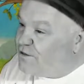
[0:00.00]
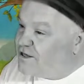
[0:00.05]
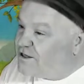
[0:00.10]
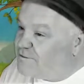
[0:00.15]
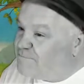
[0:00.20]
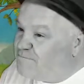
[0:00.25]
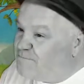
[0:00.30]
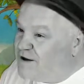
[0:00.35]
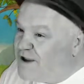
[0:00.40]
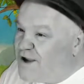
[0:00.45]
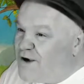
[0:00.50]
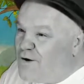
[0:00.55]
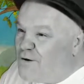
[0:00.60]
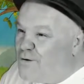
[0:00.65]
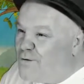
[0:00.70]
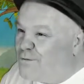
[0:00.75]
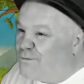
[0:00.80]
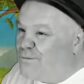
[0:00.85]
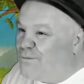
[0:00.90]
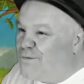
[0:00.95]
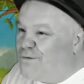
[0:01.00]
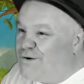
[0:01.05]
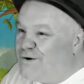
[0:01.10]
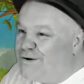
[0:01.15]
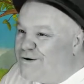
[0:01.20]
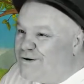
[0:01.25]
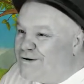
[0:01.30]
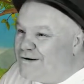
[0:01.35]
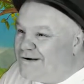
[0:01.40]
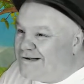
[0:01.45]
big old
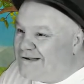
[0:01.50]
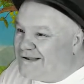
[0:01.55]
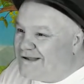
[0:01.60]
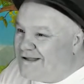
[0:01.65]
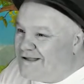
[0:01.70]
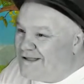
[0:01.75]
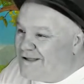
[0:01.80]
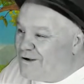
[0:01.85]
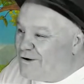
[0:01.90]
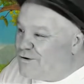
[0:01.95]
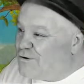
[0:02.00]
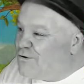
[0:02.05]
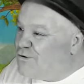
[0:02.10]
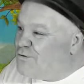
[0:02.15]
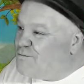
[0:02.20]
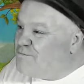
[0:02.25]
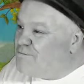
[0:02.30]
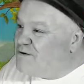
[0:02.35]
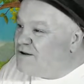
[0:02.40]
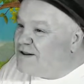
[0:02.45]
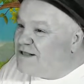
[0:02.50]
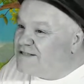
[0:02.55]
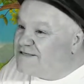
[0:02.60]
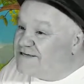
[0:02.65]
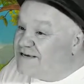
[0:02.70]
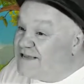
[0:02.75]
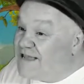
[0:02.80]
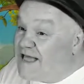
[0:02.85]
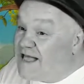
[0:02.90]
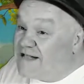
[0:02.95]
world
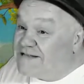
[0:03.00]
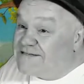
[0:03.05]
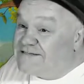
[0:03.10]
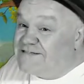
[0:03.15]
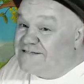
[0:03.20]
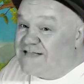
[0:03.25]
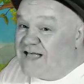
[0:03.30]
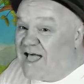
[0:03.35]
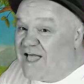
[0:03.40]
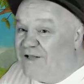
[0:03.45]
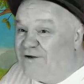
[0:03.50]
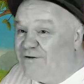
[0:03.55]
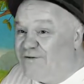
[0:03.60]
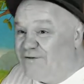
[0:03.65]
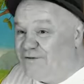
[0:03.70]
humility has style.